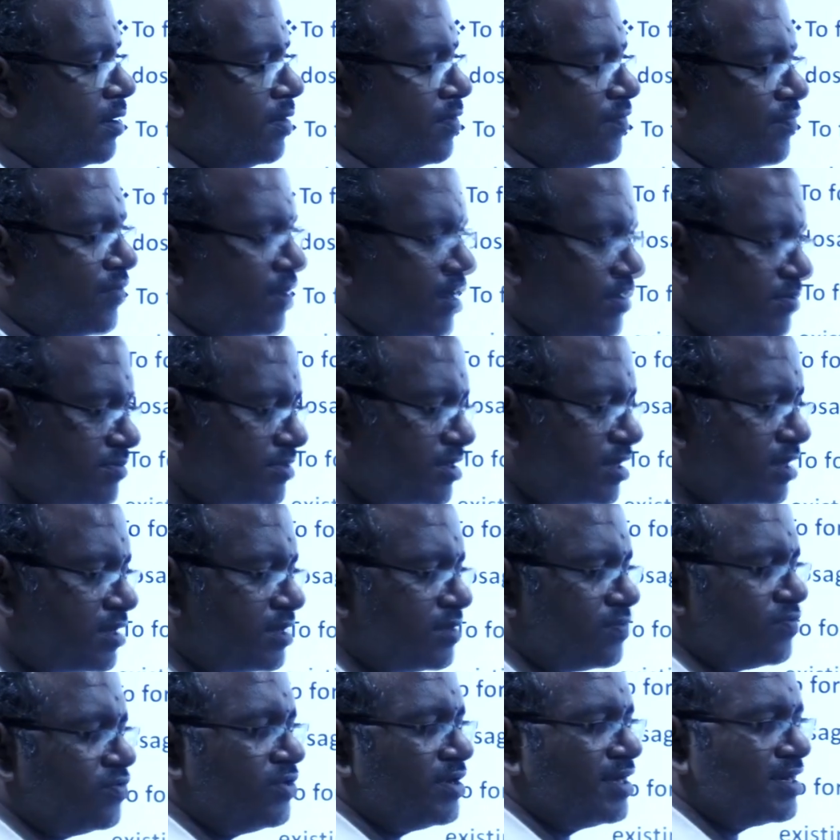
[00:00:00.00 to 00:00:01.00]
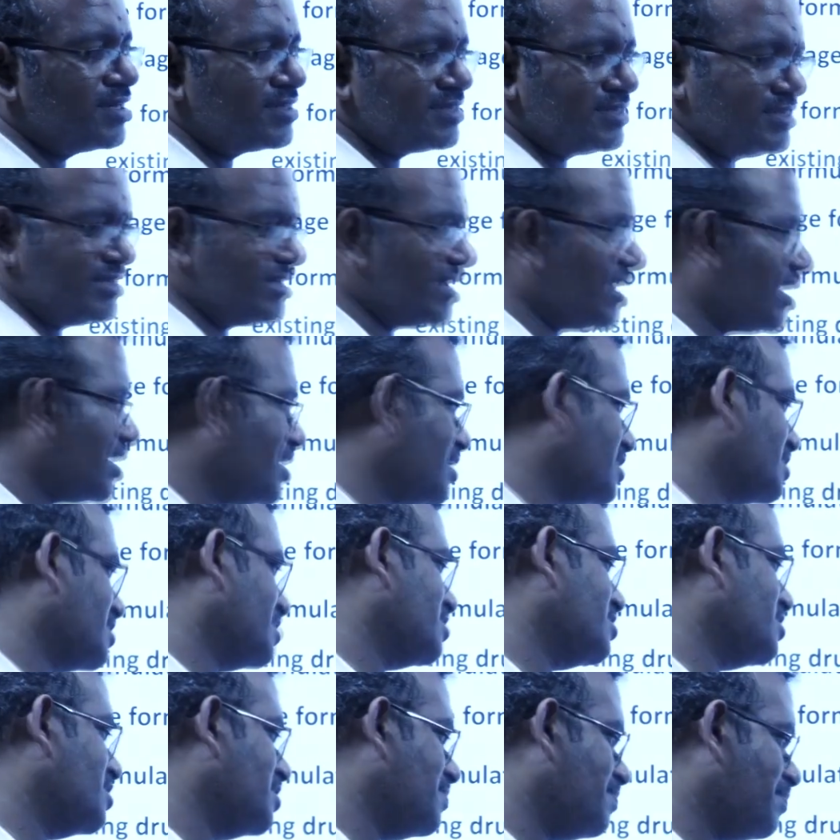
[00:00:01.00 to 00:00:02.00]
From that, we can
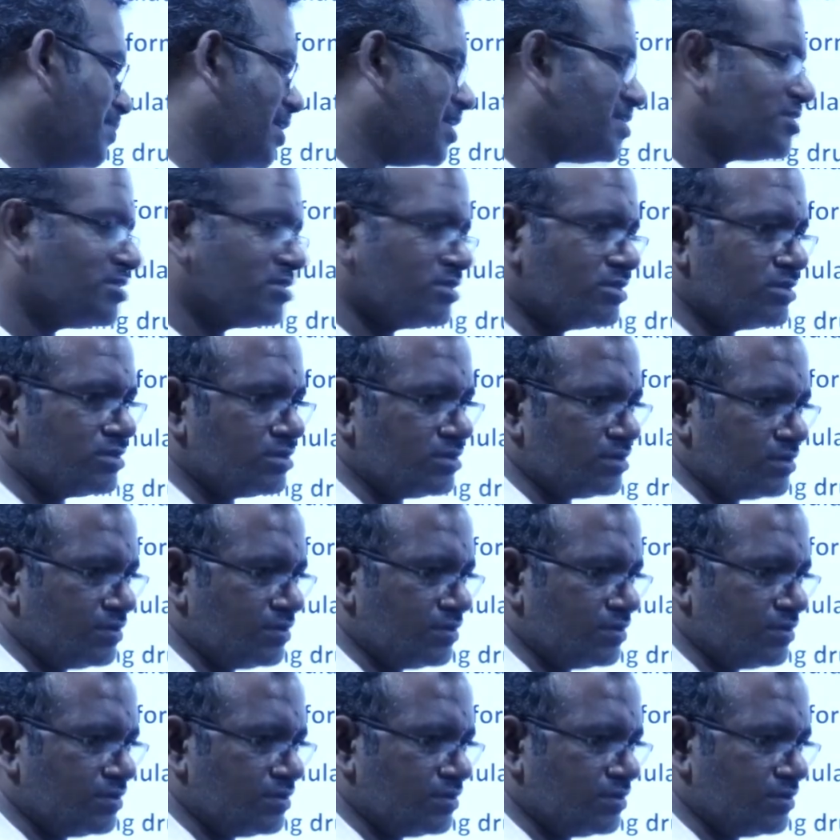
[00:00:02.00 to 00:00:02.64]
select the best